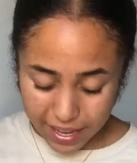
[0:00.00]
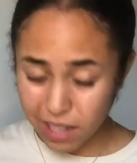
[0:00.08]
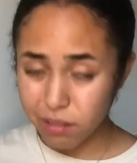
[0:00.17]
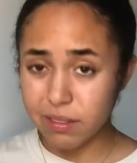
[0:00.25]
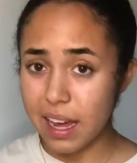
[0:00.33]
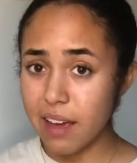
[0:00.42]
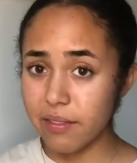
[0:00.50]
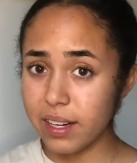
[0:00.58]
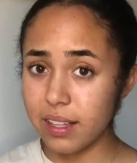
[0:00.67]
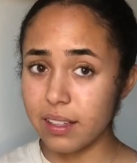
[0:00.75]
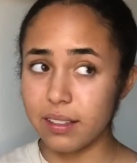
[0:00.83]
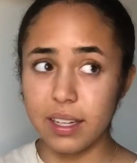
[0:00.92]
I don't have
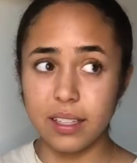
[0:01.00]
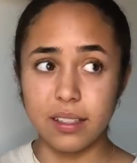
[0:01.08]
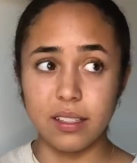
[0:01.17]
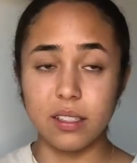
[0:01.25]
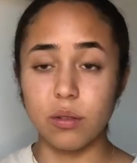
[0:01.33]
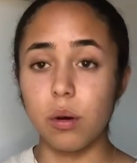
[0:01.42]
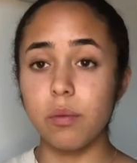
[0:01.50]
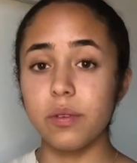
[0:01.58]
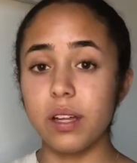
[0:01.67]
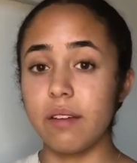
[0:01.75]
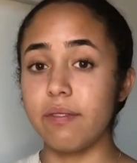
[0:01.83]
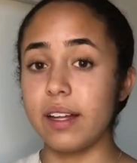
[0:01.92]
anything like this, so hopefully
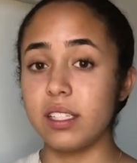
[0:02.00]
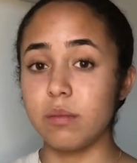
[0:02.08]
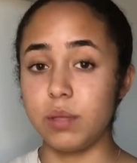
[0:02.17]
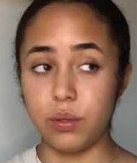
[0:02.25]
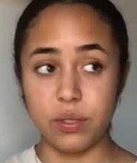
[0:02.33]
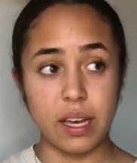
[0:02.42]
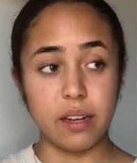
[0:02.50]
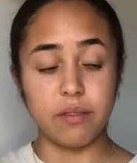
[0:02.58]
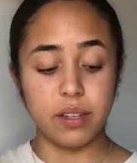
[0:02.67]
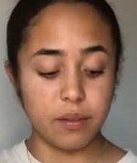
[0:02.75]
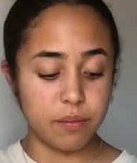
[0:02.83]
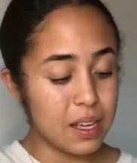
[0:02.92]
I find some use out of
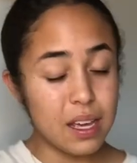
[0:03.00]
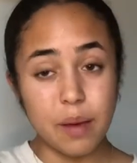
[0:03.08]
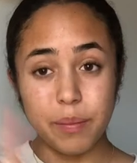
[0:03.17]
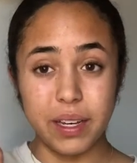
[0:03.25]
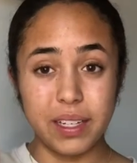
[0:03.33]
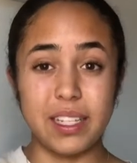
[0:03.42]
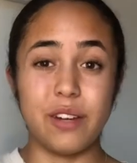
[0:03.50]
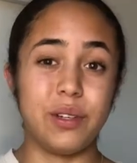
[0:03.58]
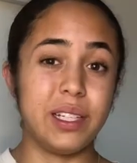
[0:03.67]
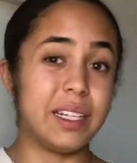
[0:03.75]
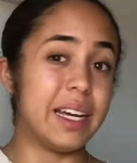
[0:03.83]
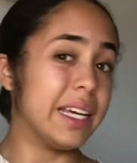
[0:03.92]
it because I
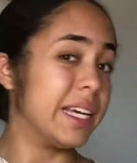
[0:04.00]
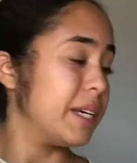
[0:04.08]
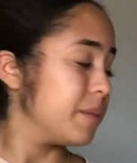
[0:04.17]
really like it.